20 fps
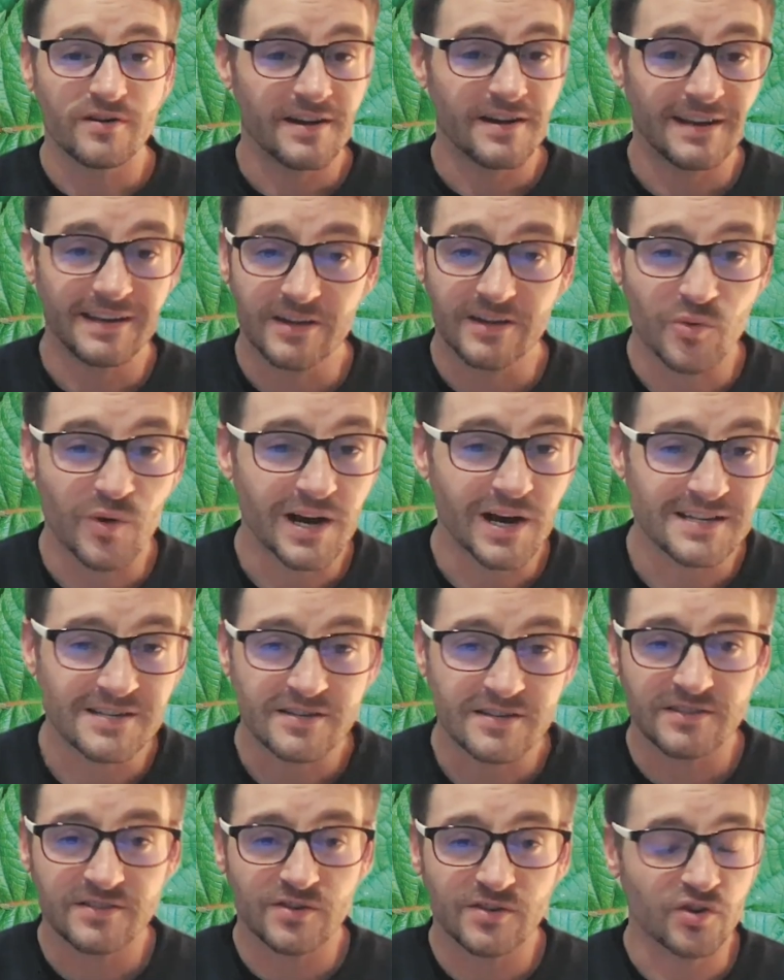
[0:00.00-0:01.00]
any
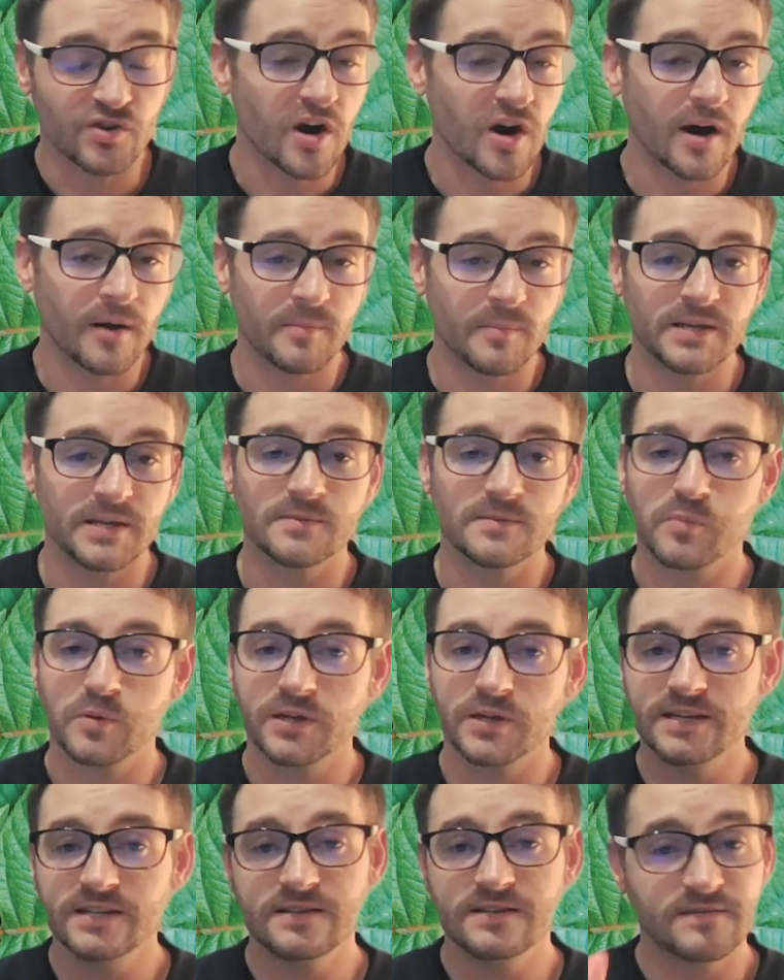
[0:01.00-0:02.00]
questions or comments,
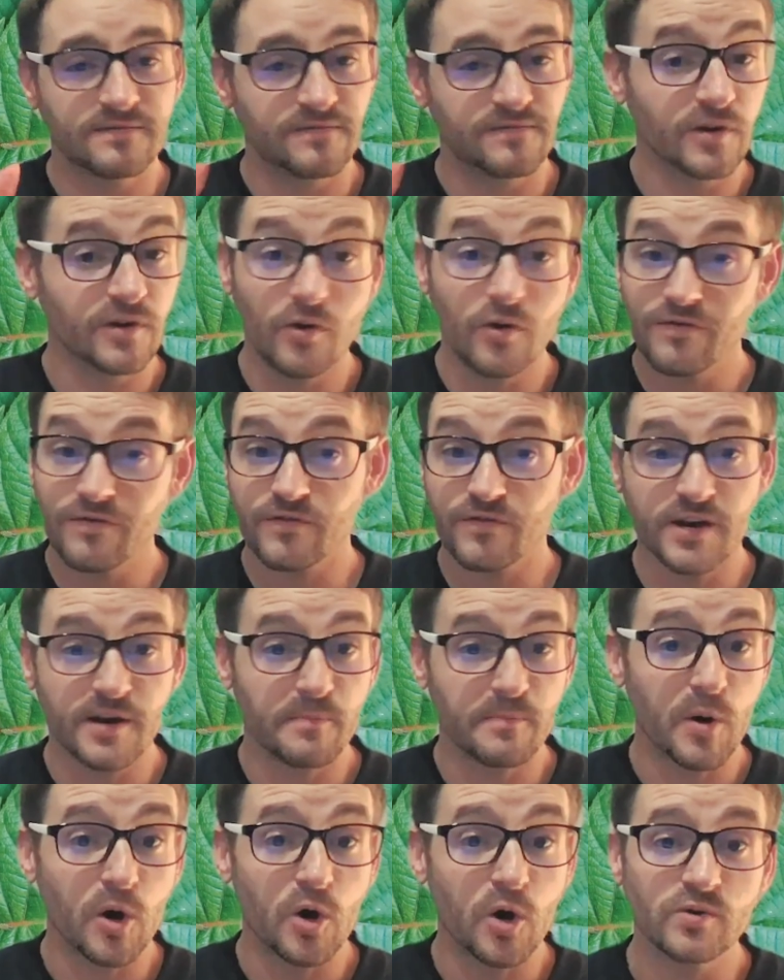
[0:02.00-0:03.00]
please feel free to
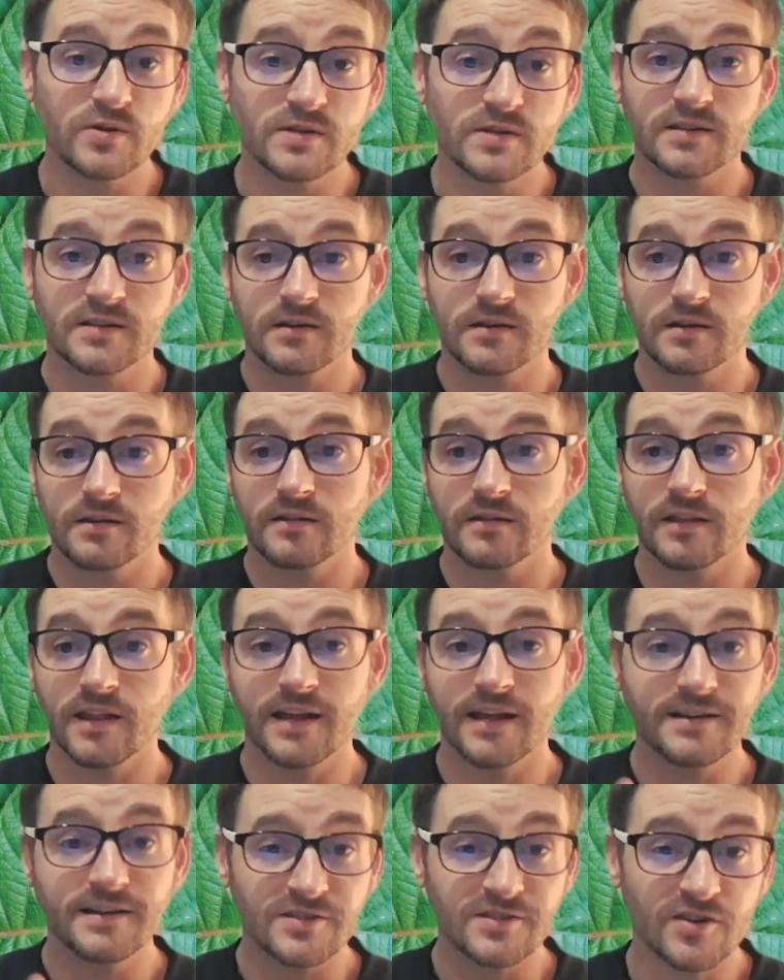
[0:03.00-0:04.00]
post.
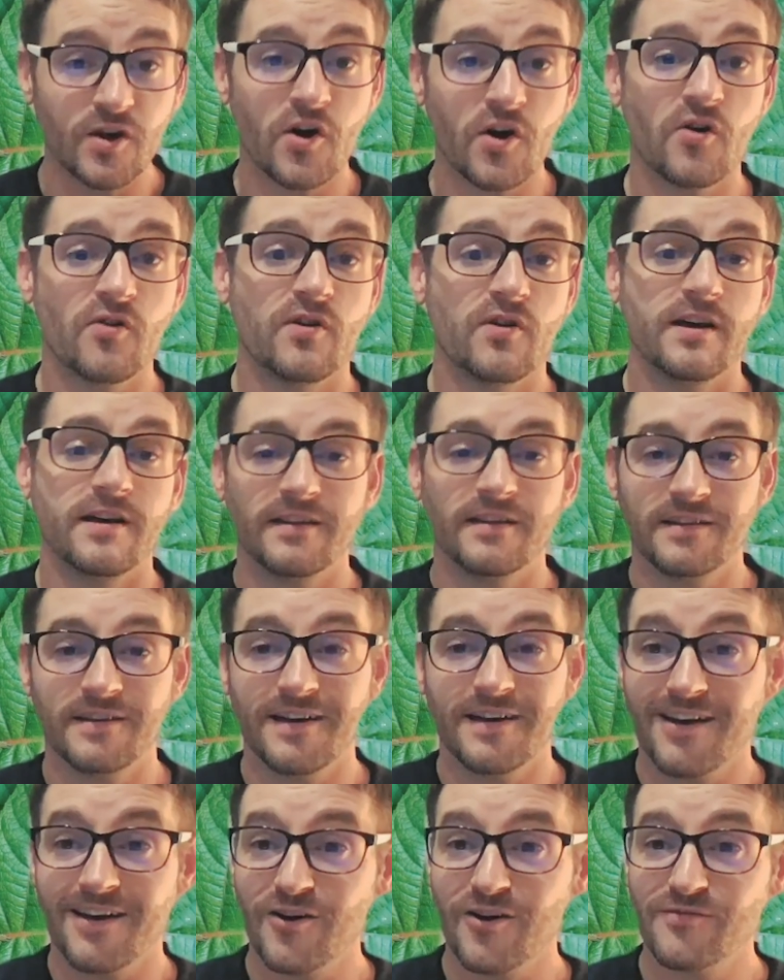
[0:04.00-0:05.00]
Let us know, and
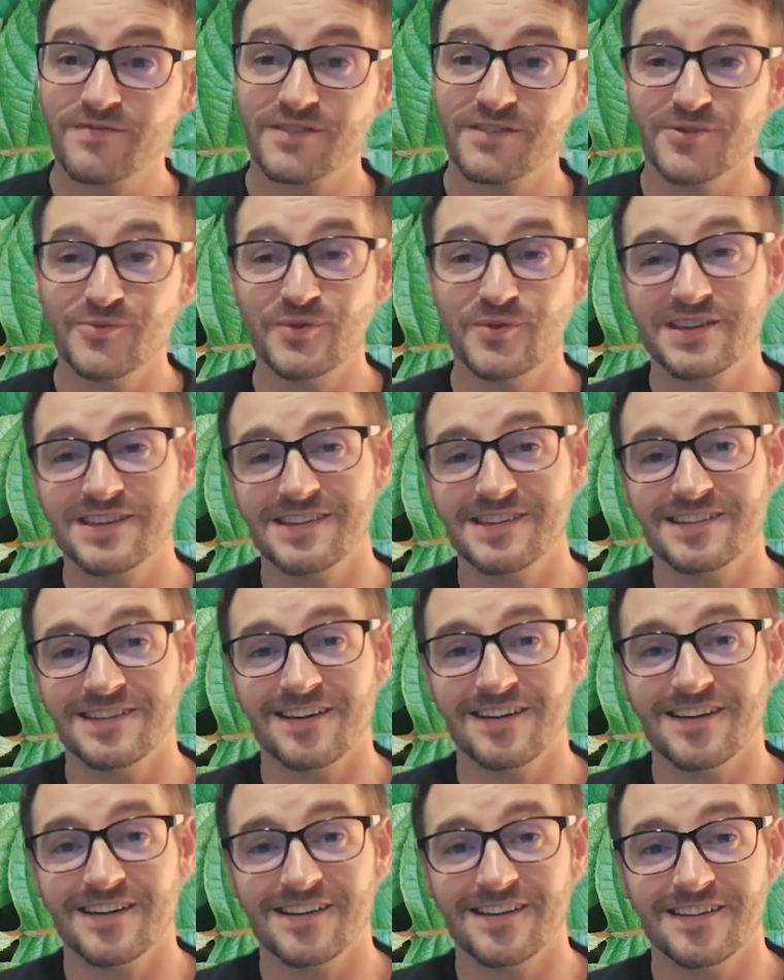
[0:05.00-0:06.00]
hopefully we can
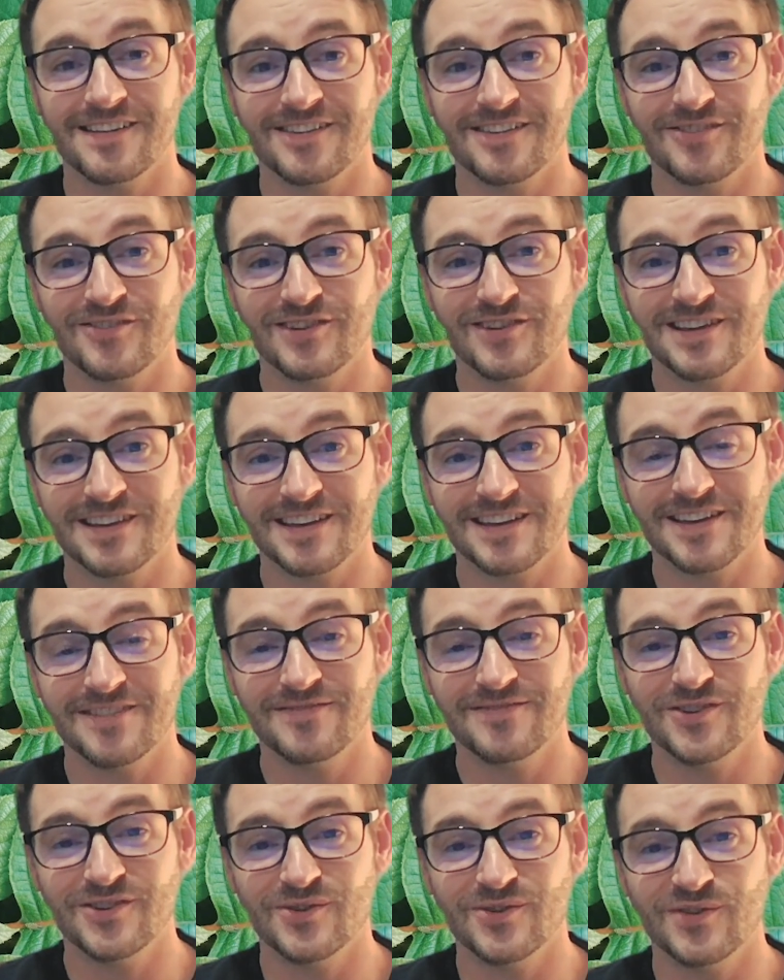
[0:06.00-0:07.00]

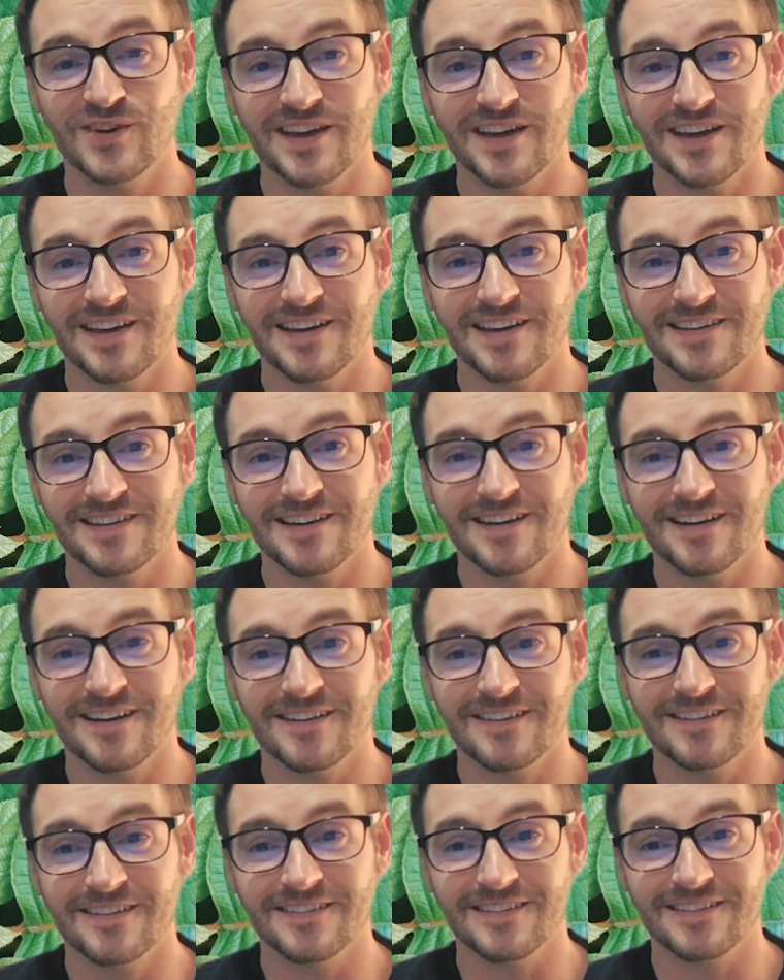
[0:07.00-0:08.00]
give you a
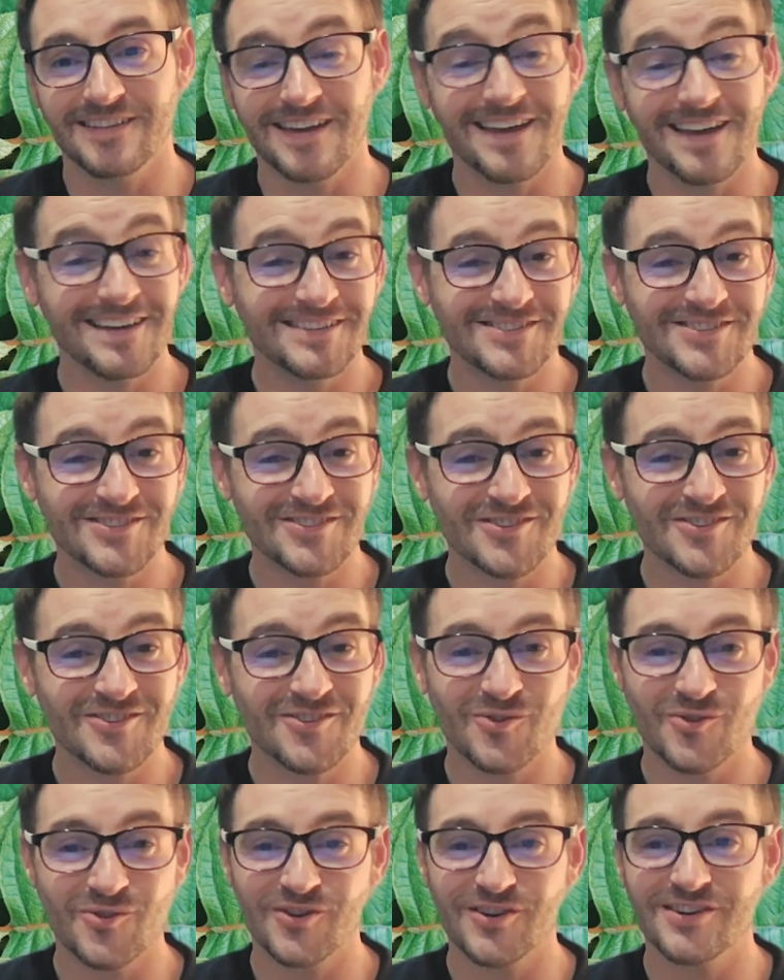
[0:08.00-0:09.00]

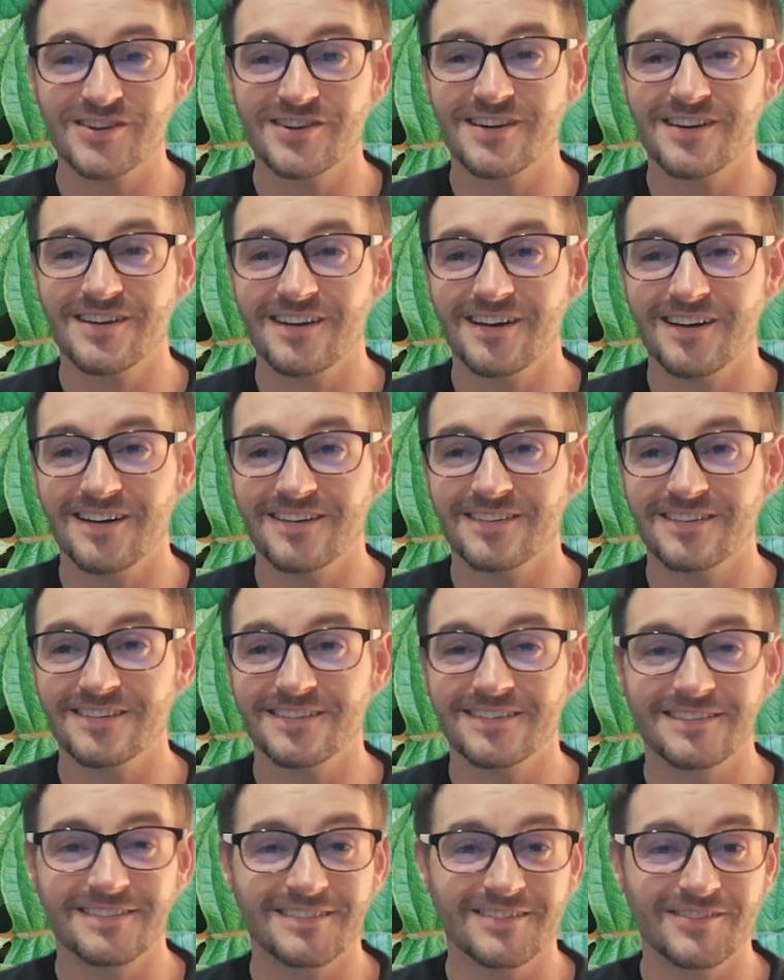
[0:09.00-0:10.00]
answer, or
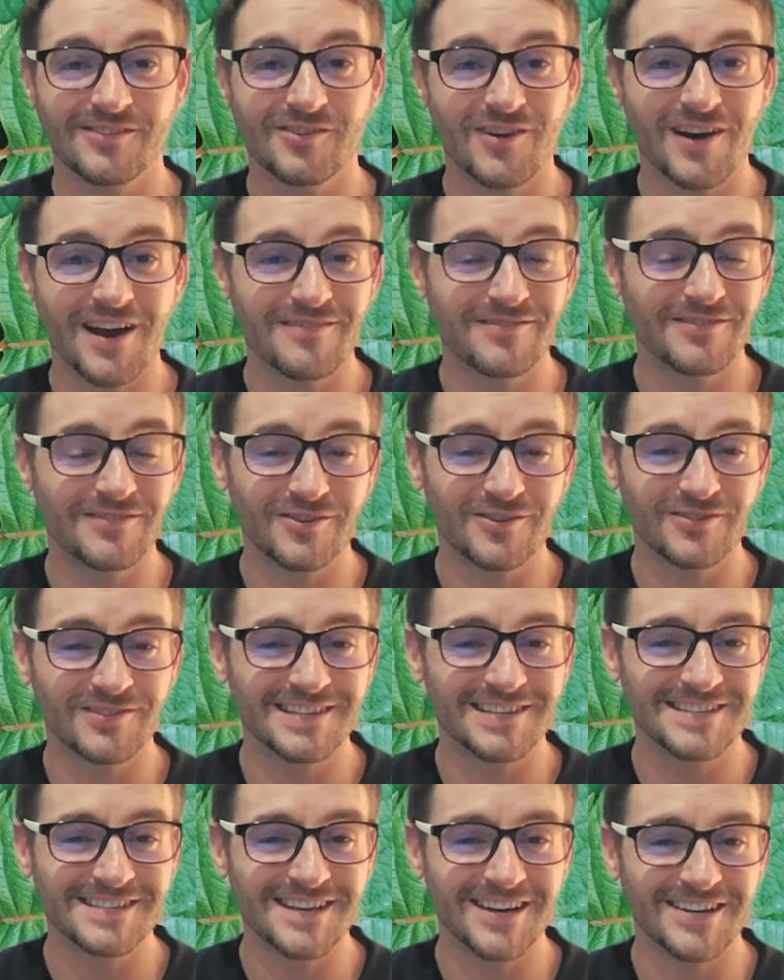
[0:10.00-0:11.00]
have a little
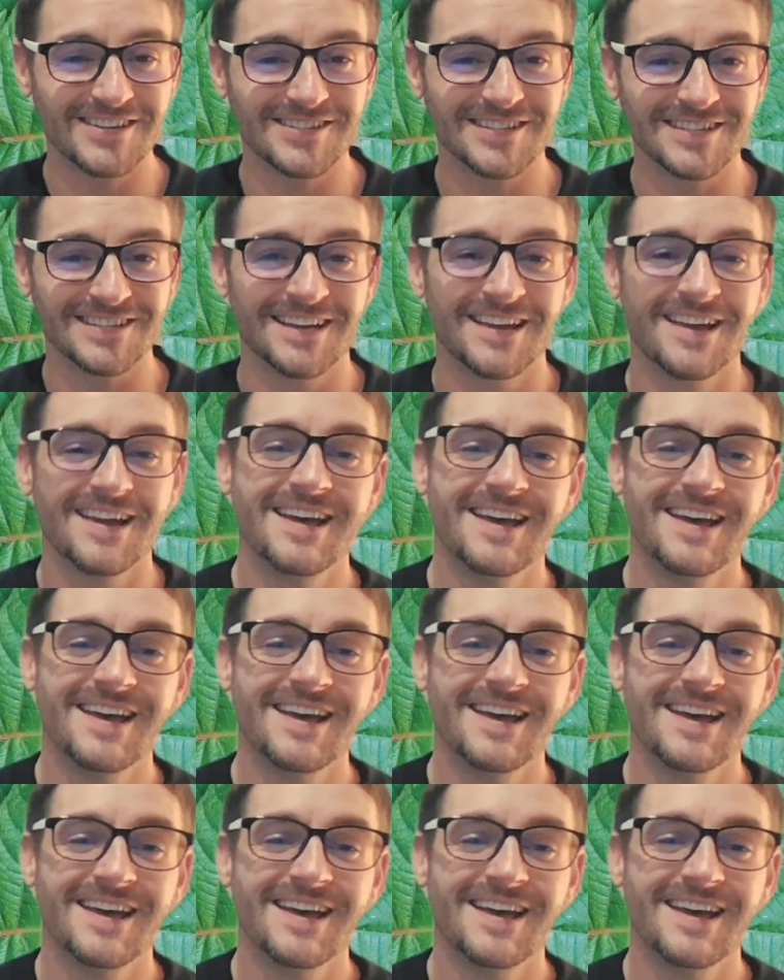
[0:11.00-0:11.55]
discussion.